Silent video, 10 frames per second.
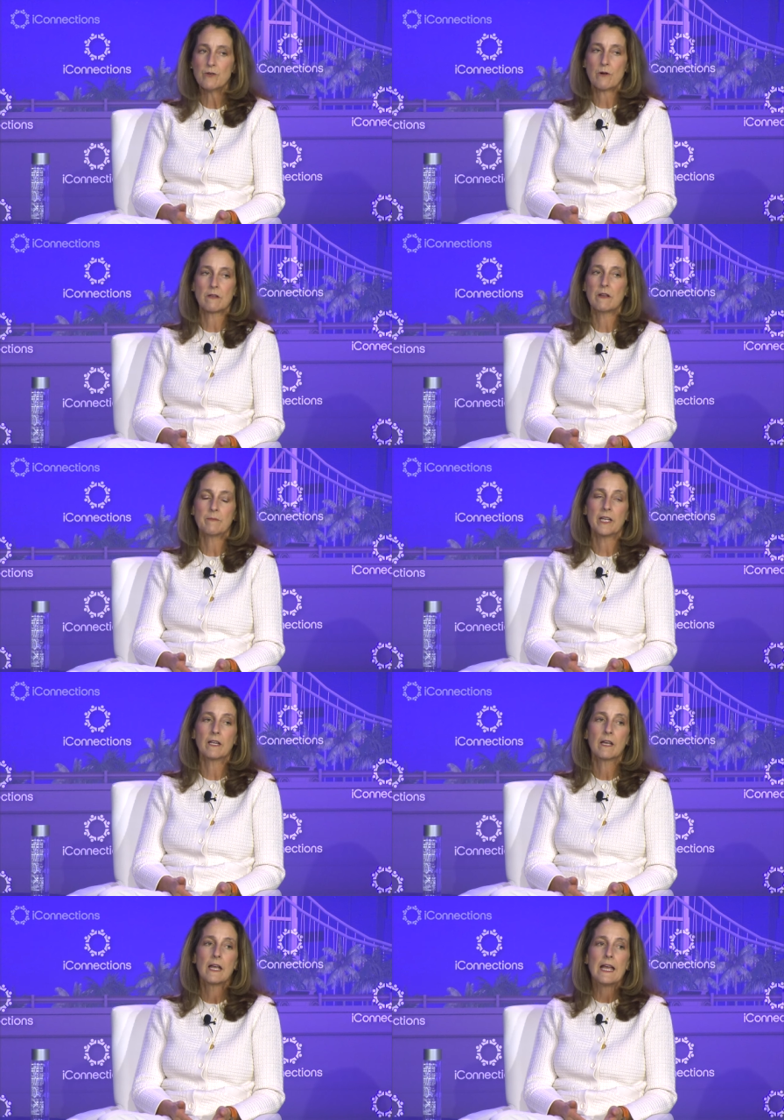you are
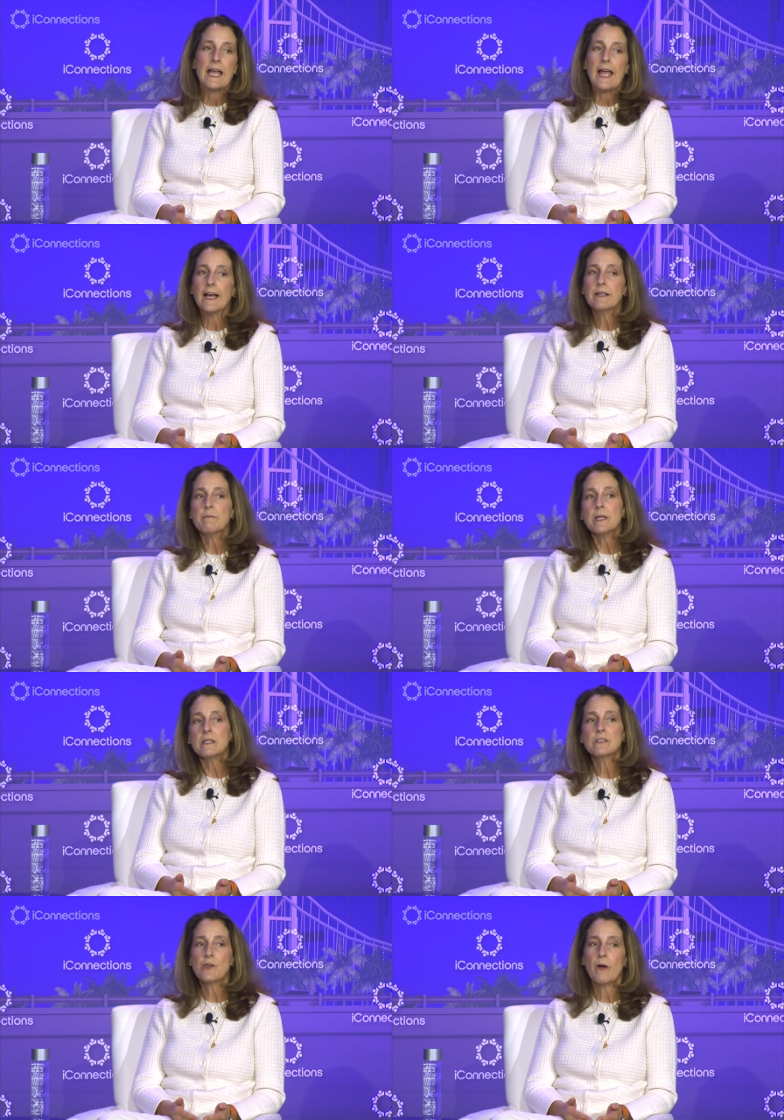climbing. And it
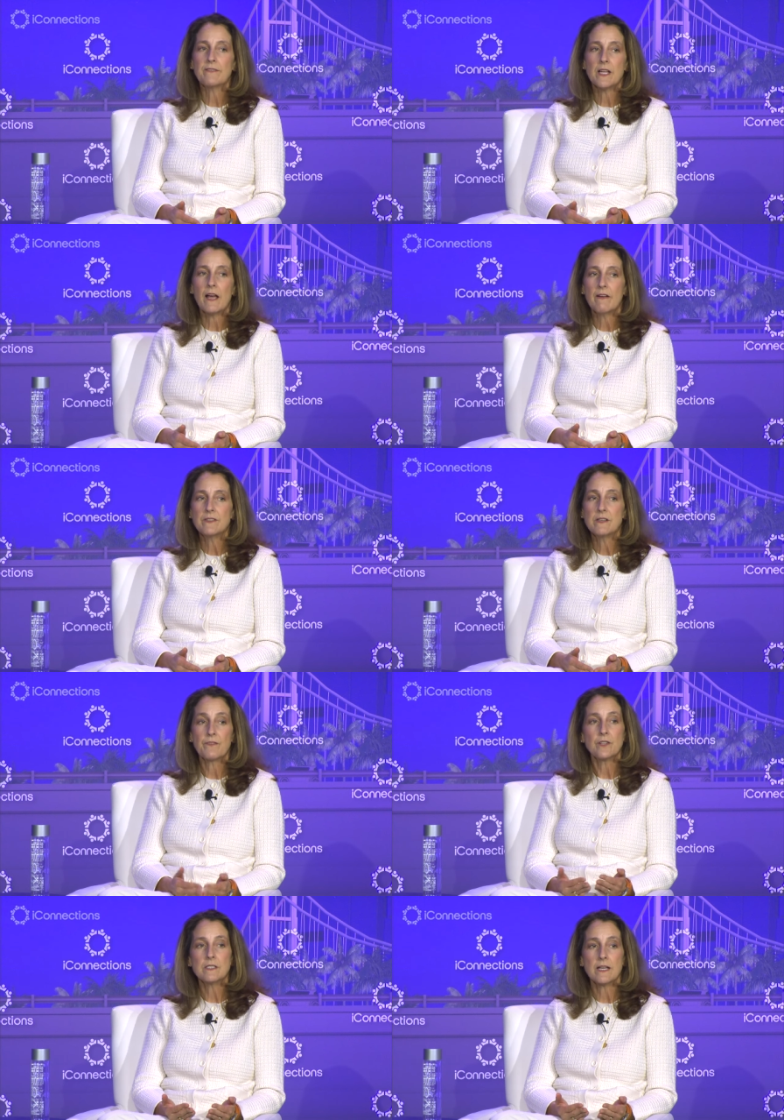means you have to have
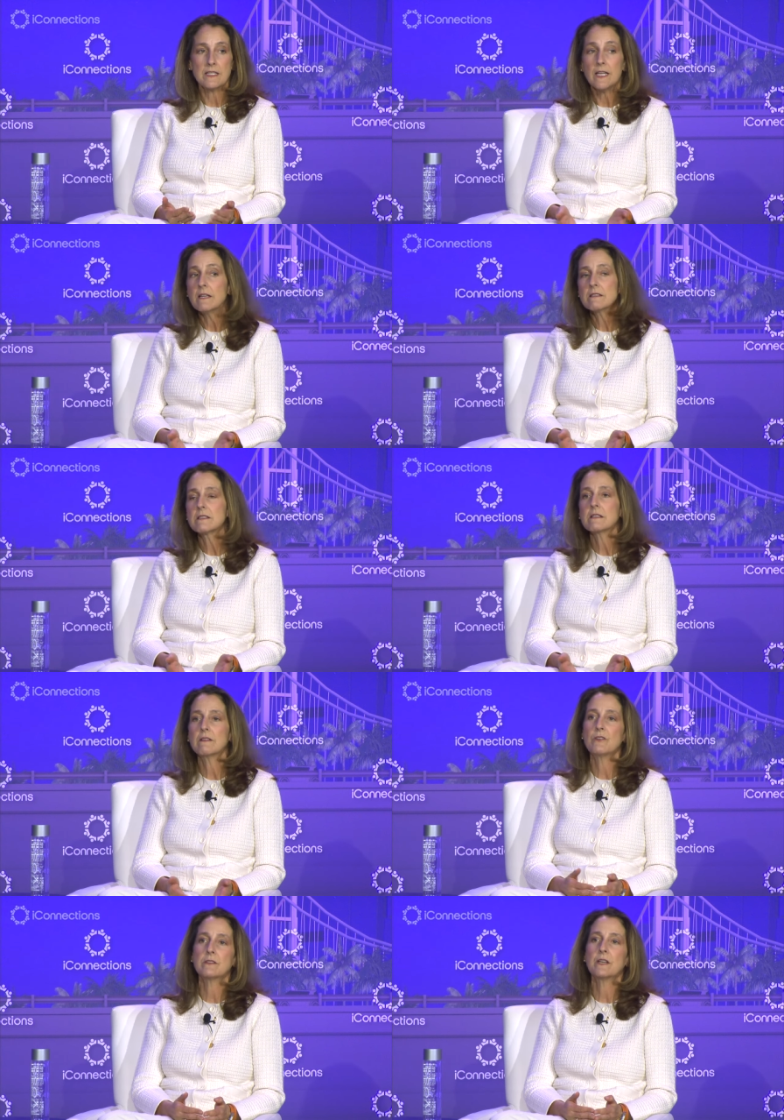different techniques,
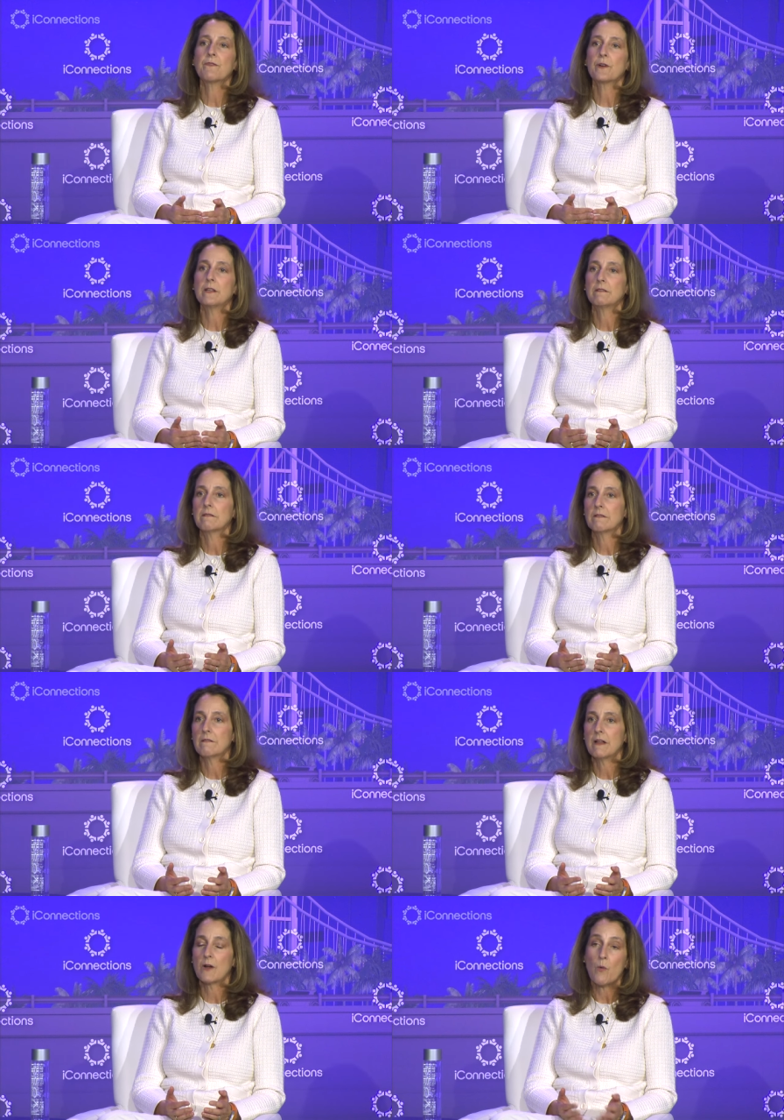different
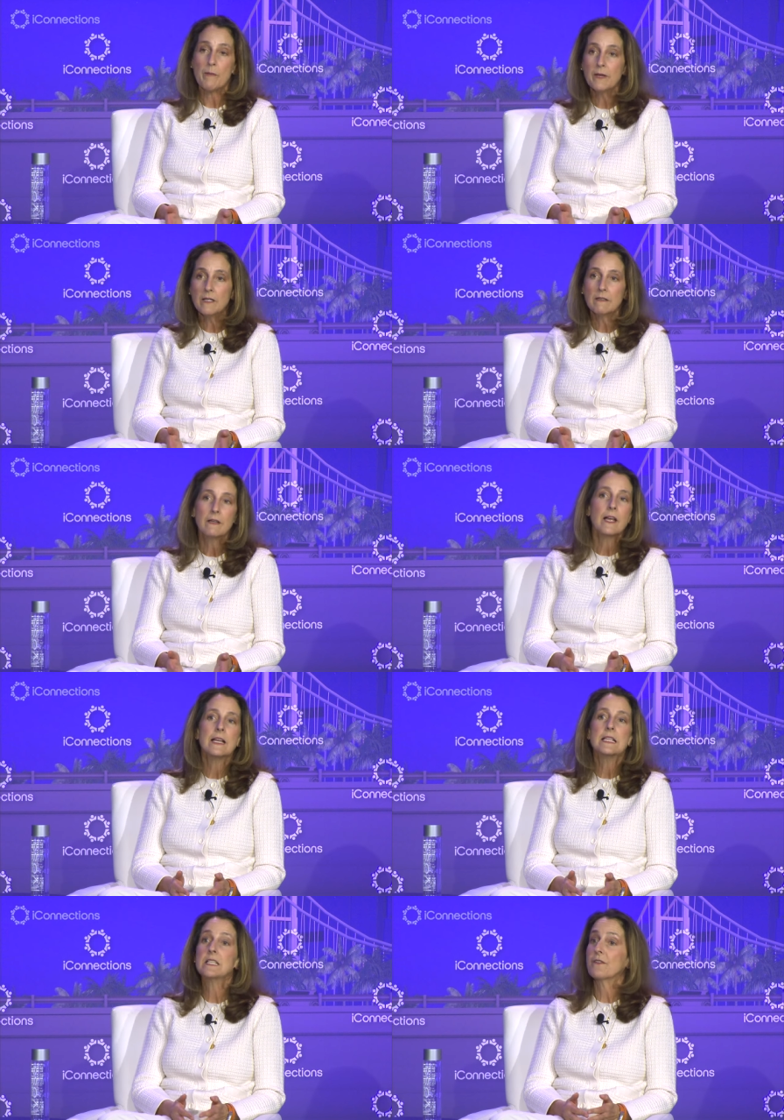equipment,
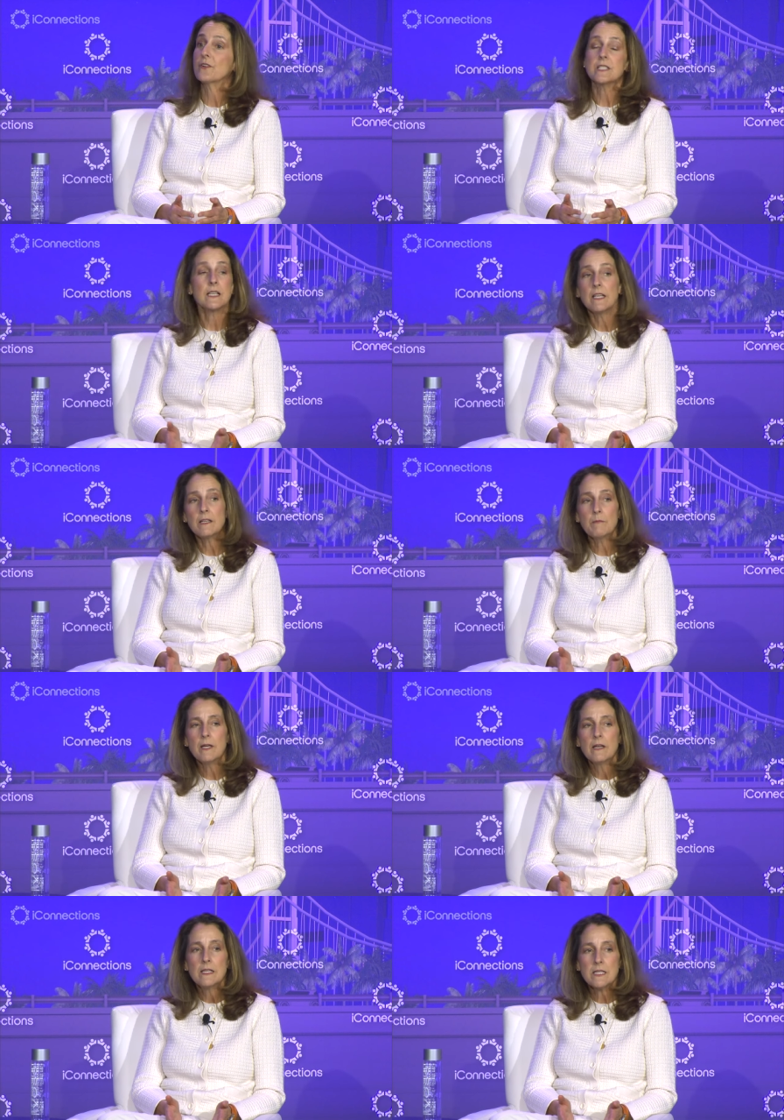different team
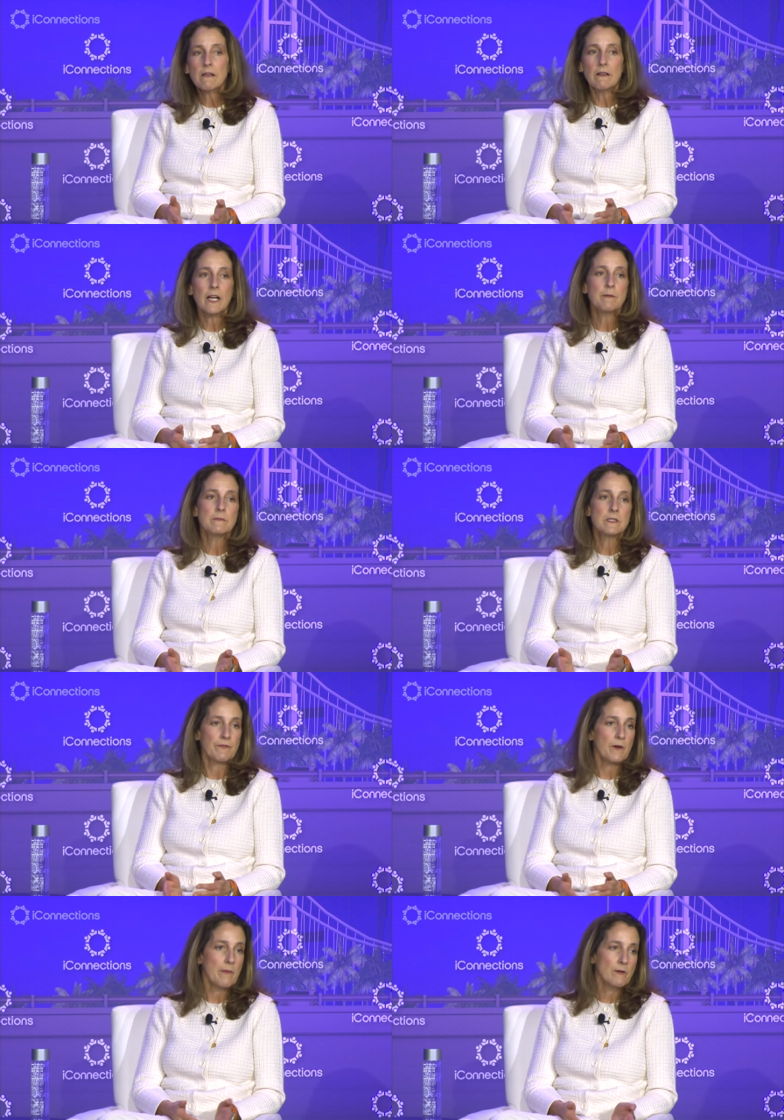to climb
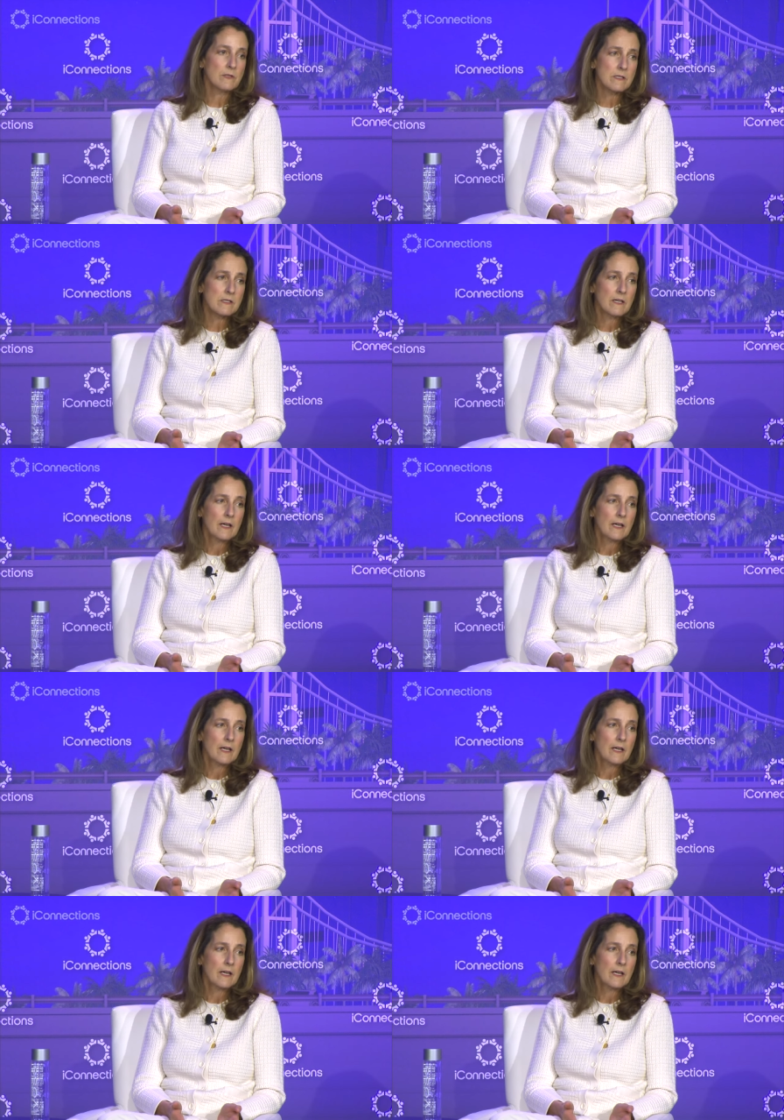different mountains.